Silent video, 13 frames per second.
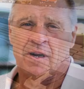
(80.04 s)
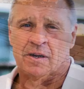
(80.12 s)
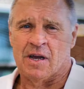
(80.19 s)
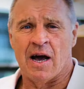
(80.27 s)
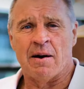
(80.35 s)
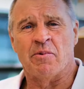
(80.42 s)

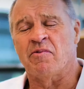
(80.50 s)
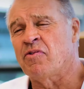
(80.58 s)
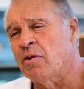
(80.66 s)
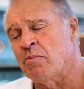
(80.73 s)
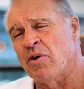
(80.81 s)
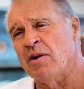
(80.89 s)
carbon
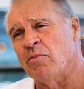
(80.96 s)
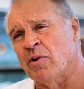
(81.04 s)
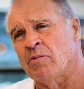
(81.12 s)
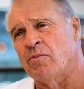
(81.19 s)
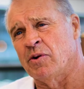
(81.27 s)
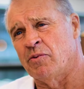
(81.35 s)
footprint,
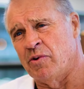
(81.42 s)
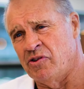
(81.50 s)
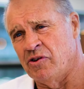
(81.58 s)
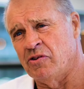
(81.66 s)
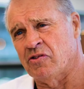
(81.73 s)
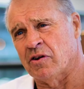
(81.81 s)
would
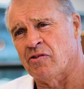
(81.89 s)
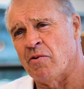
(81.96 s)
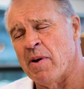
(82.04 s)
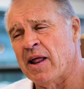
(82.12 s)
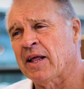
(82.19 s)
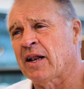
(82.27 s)
reduce it
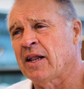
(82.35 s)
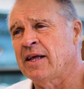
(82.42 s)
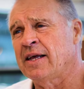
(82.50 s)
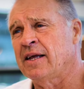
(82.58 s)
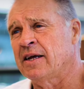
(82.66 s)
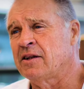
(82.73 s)

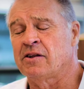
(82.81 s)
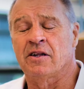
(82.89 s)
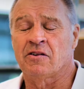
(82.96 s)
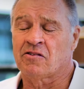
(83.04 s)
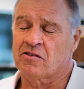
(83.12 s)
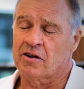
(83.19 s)
dramatically.
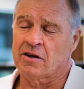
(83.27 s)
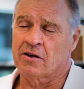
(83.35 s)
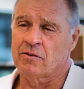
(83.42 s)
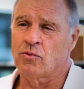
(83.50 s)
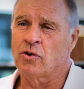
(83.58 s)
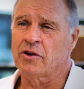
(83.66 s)
Its
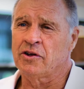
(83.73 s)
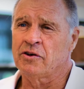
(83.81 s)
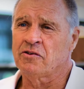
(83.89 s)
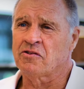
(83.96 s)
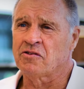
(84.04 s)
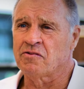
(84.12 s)
water
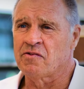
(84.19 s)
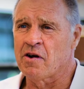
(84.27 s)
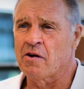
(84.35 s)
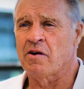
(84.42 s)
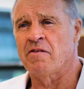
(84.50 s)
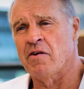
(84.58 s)
use is
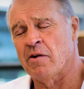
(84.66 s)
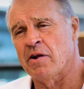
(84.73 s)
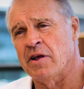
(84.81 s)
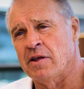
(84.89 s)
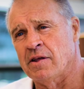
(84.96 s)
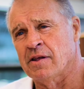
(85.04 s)
very,
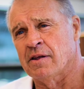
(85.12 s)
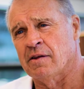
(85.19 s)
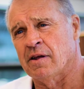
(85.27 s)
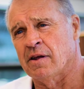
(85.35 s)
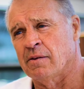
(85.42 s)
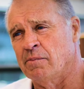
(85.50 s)
very
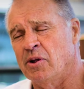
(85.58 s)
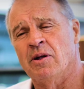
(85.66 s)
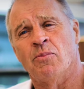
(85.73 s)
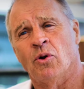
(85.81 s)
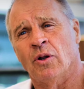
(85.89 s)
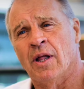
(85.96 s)

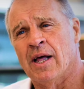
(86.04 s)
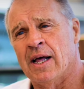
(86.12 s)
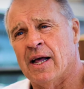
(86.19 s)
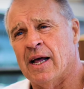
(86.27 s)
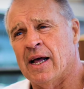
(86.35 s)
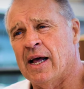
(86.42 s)
minimal,
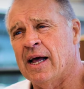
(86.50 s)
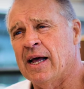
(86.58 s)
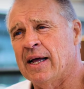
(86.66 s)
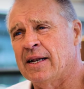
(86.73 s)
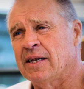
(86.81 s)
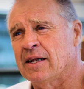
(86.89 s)

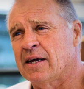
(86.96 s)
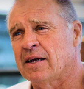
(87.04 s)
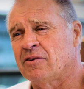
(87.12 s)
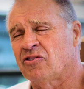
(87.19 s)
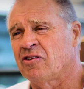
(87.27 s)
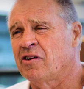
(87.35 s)
and
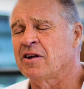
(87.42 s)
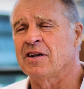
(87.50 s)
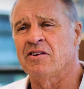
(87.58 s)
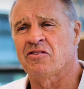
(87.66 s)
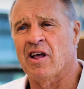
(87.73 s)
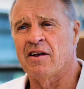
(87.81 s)

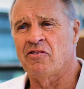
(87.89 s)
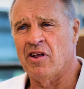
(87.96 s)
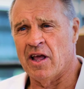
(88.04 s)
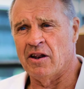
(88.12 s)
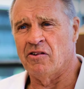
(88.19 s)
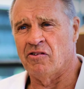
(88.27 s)
certainly saves
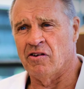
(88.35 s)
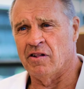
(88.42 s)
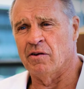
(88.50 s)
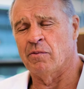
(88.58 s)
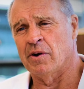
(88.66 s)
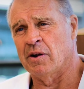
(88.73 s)
the
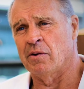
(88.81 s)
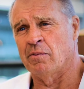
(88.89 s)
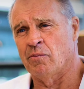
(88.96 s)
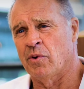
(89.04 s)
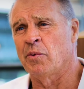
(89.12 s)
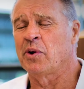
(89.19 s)
energy that
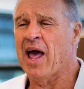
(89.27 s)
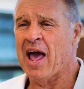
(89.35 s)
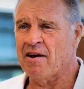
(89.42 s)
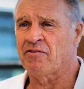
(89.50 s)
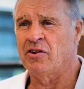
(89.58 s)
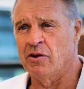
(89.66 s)
we would
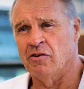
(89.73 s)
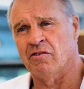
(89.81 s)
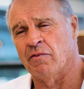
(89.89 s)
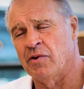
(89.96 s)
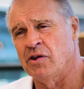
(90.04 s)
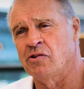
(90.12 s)
have to
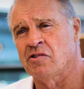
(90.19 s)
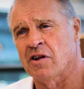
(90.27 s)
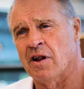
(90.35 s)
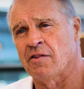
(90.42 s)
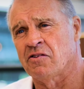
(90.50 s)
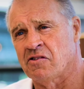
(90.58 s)
use if we
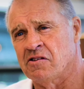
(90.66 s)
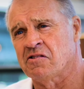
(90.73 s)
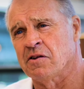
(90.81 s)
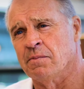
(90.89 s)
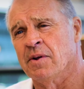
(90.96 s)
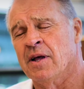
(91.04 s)
used another
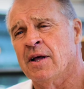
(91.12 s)
system.